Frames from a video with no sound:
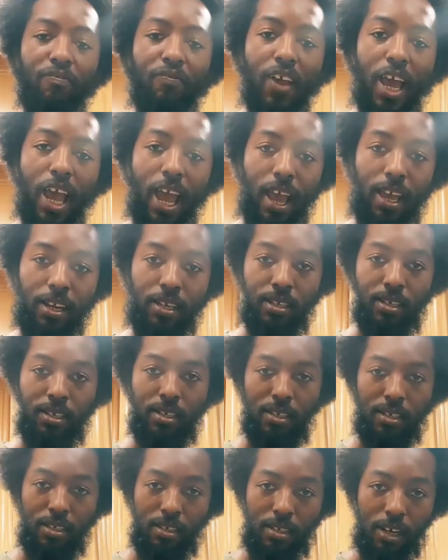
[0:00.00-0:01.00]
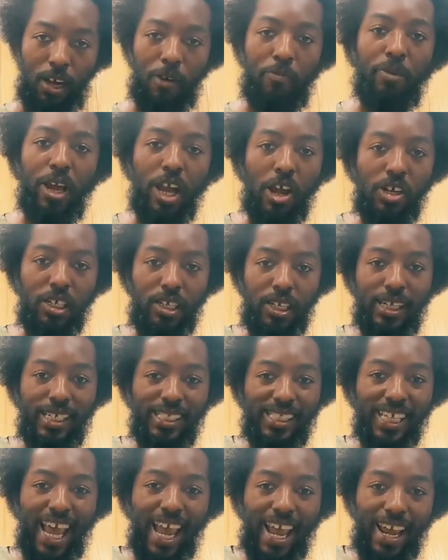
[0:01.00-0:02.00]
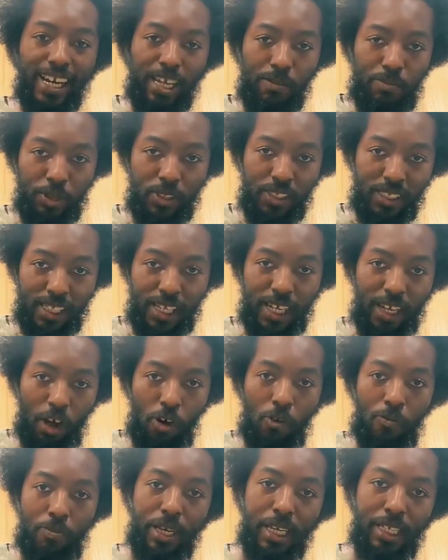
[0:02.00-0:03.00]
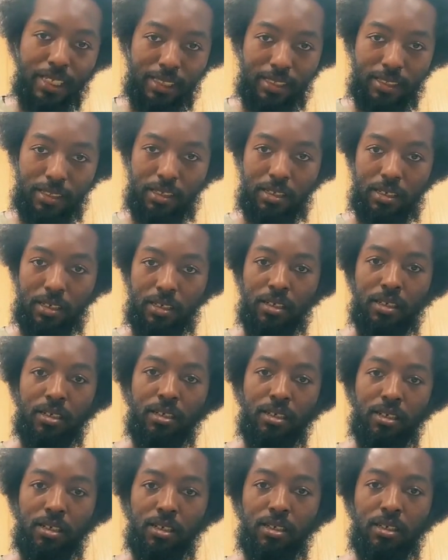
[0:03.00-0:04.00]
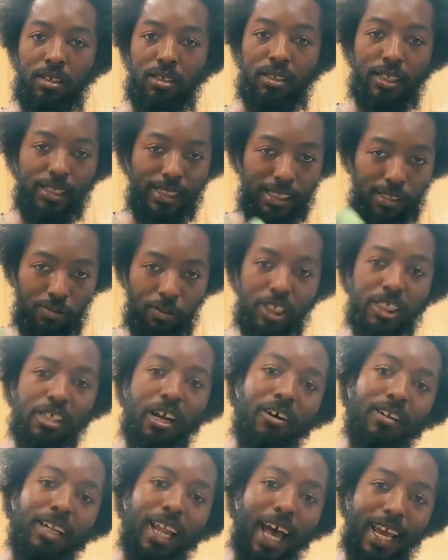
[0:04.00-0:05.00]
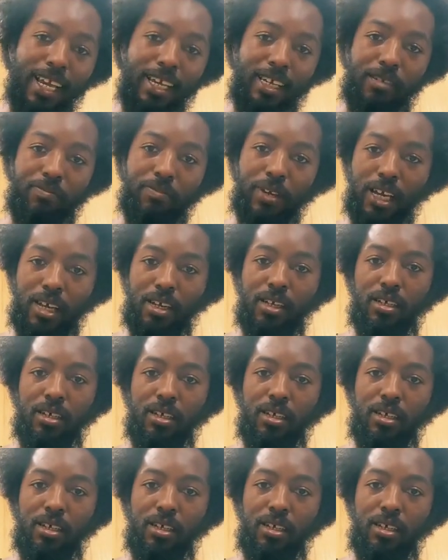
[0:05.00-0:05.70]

fat. America is 80% obese. This is what y'all like, man.